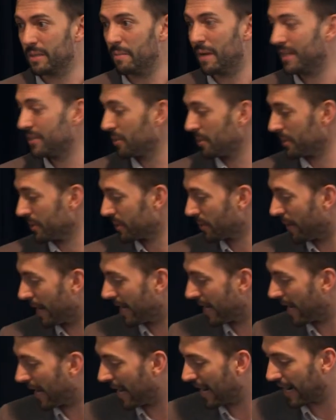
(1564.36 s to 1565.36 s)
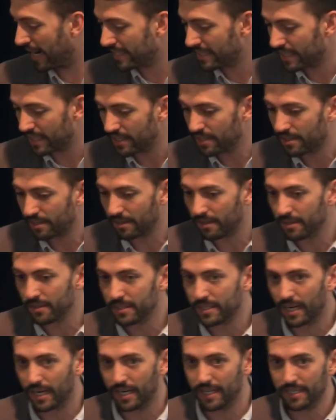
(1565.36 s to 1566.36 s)
in med school, so I, I studied
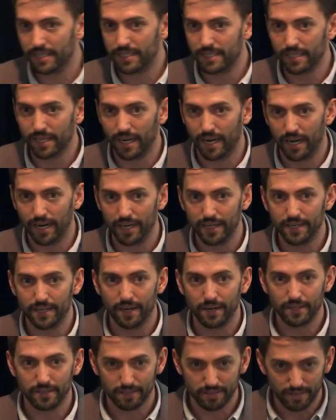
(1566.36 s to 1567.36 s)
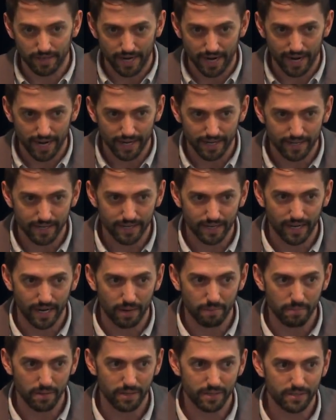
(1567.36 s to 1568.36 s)
neuroscience uh, in undergrad,
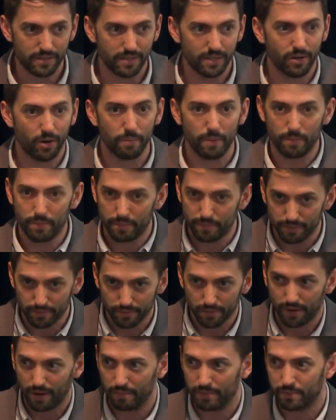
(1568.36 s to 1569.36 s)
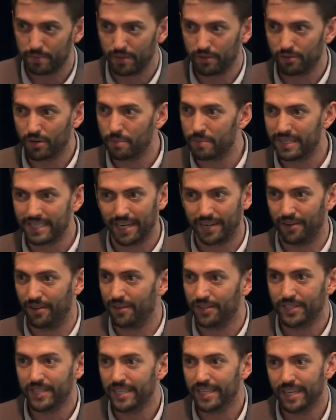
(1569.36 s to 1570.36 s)
um, did all my premed requirements, but grew up a
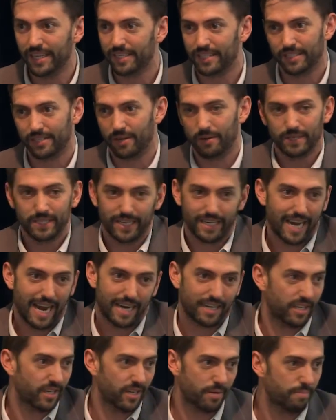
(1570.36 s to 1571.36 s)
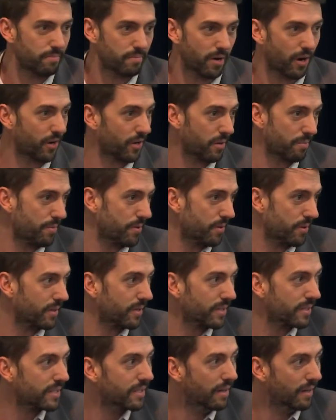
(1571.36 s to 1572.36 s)
technology geek, just always like hacked on
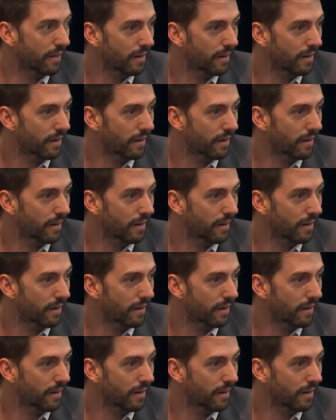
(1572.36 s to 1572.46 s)
computers